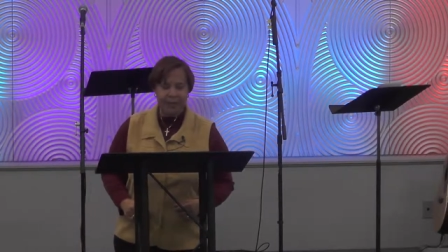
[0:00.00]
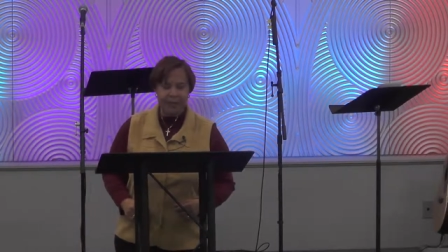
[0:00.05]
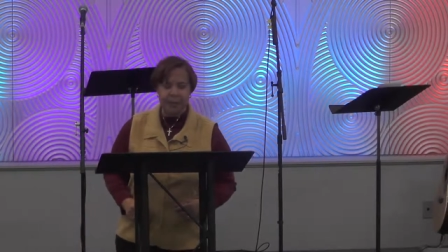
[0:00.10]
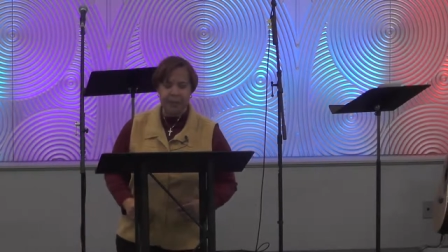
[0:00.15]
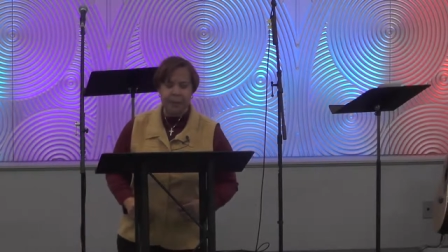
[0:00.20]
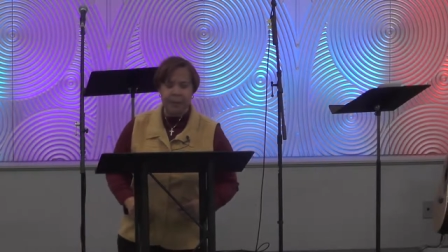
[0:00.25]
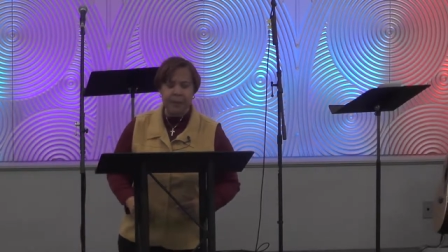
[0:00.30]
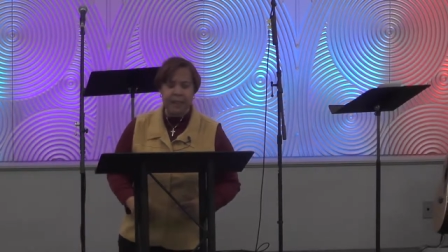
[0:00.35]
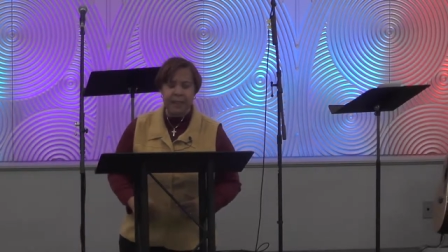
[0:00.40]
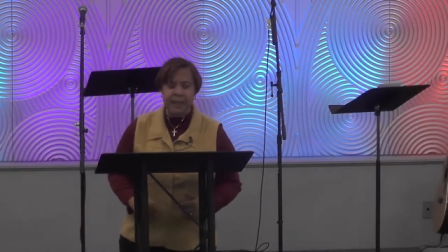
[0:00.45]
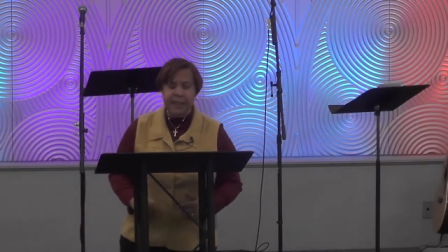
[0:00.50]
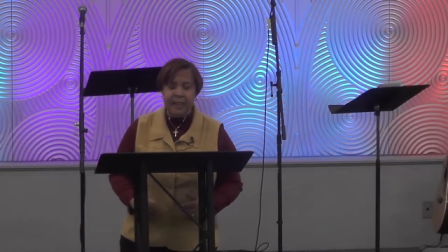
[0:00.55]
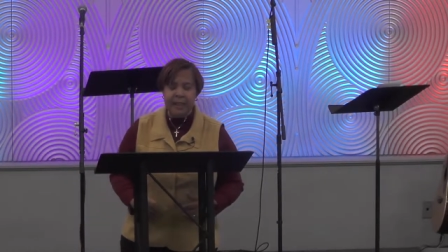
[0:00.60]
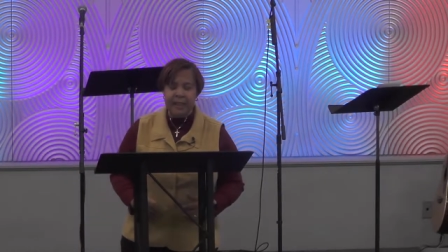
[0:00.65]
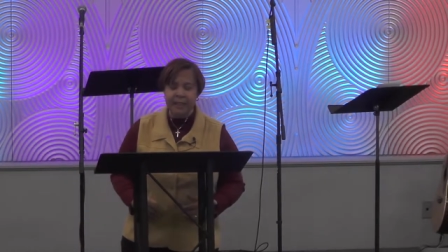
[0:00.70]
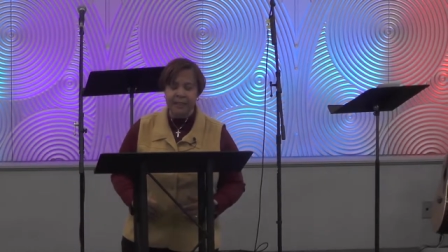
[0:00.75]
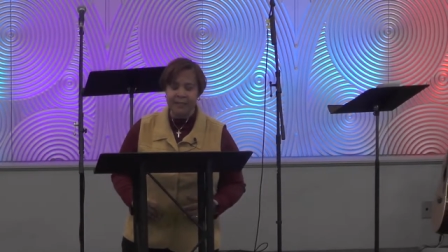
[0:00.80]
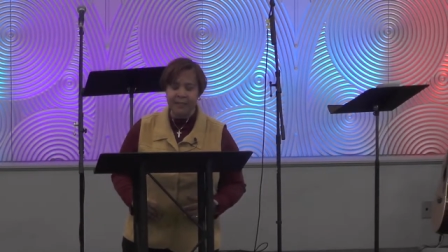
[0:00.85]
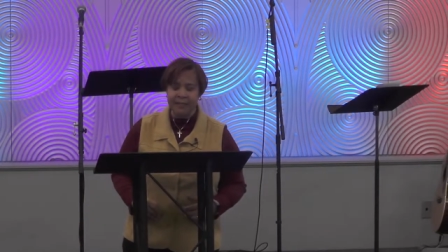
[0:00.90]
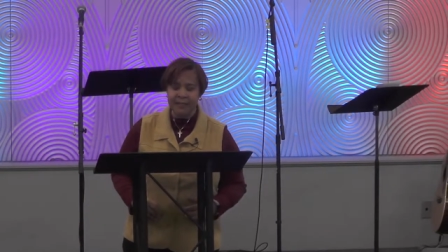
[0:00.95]
the
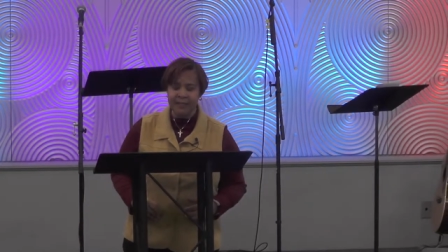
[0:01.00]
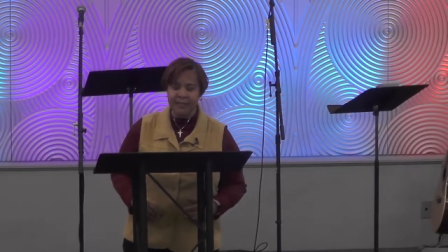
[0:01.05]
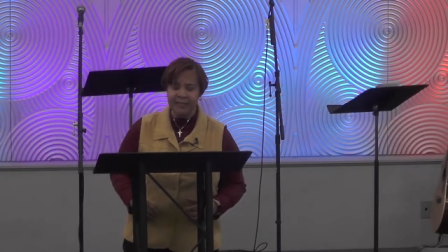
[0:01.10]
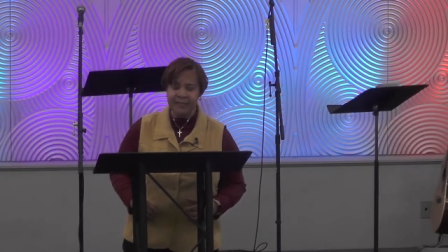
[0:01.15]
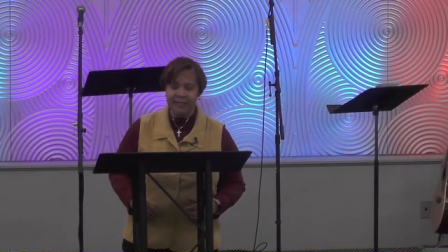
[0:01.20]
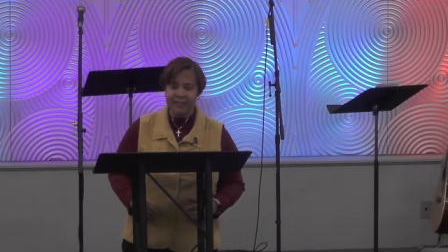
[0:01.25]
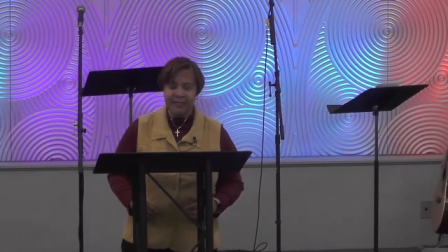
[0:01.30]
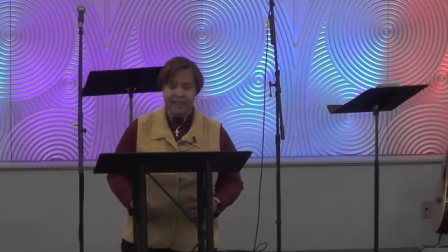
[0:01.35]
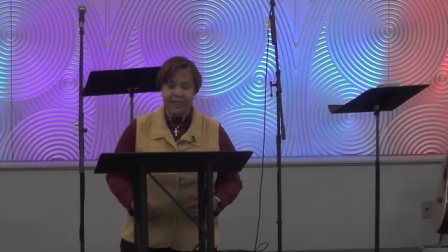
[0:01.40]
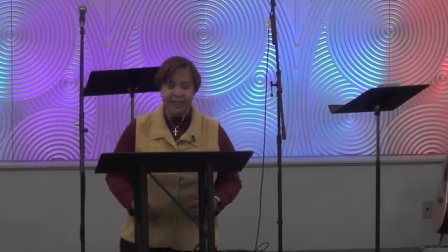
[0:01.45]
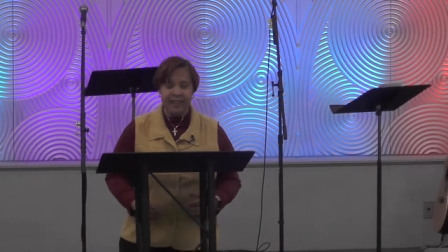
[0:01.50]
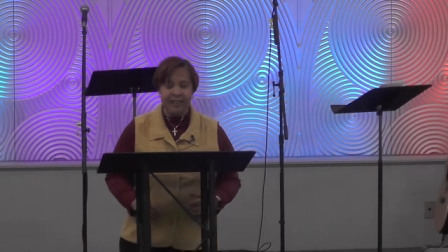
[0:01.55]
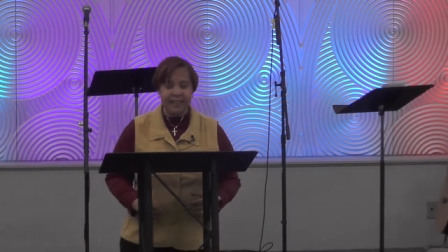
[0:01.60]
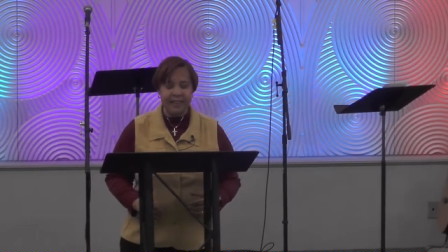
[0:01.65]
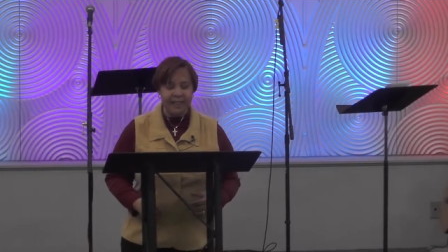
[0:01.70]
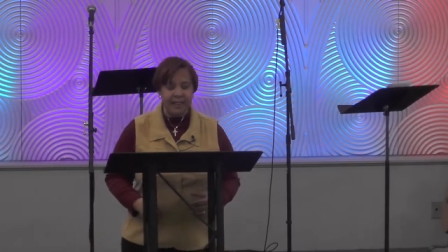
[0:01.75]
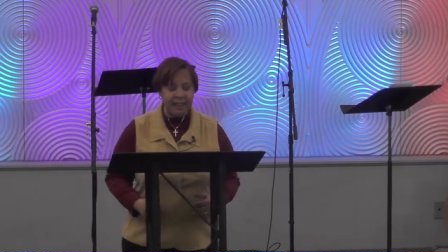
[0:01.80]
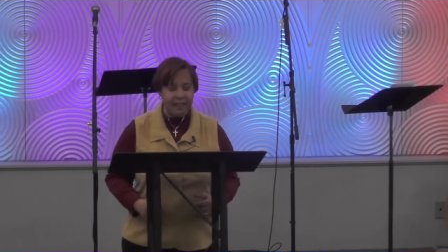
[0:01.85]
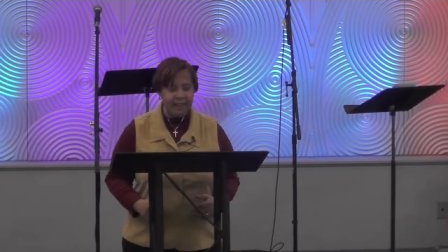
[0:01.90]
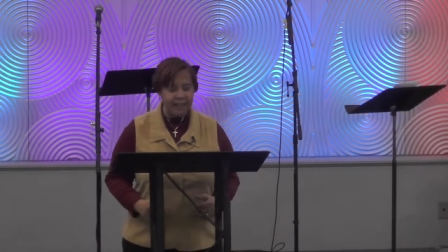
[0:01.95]
beginning and
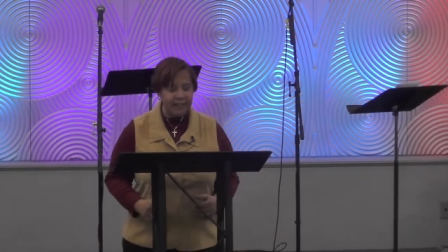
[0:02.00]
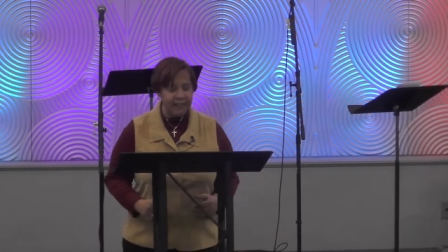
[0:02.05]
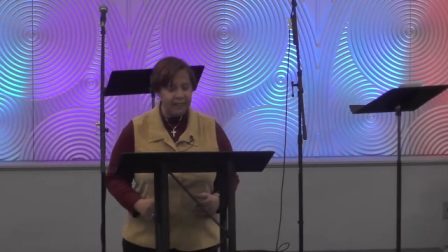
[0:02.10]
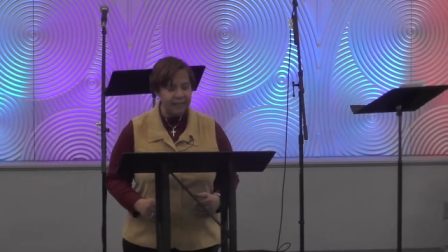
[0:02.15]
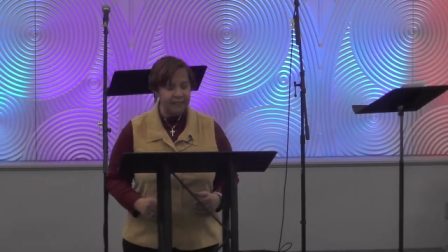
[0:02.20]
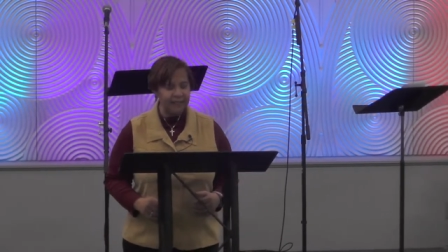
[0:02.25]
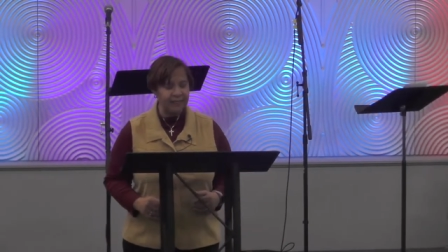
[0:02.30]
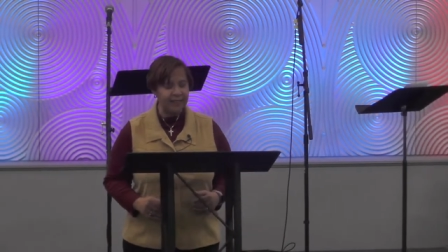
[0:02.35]
the end,